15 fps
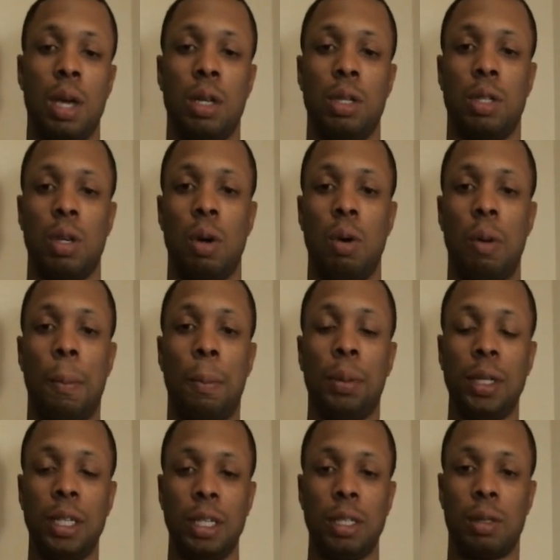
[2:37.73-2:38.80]
So
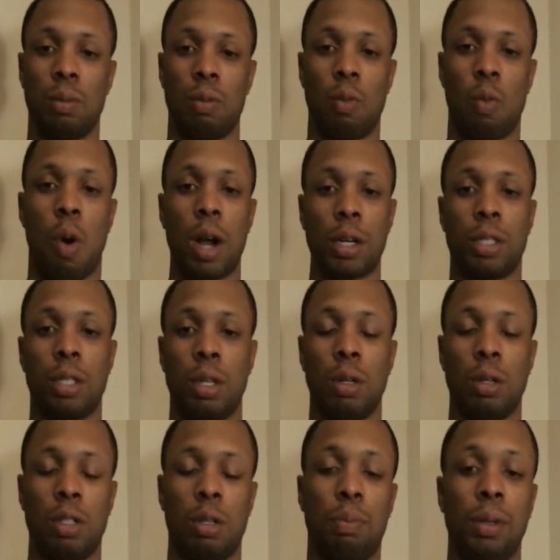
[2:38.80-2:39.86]
please watch
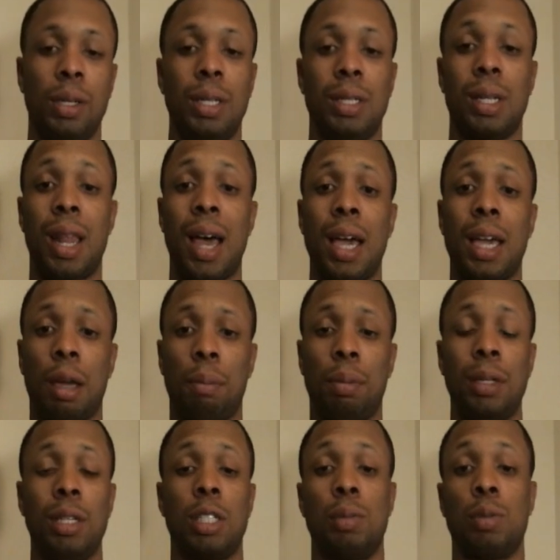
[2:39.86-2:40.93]
those. Please like.
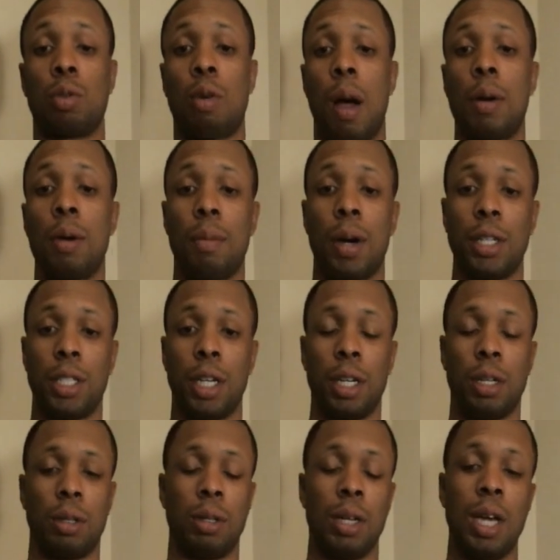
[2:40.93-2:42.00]
Please subscribe to my
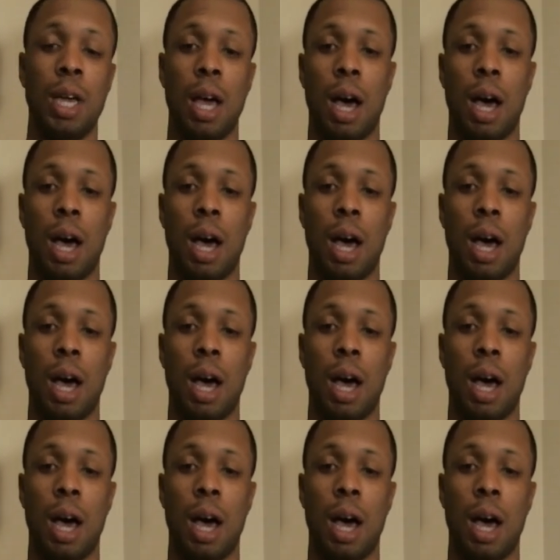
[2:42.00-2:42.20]
channel.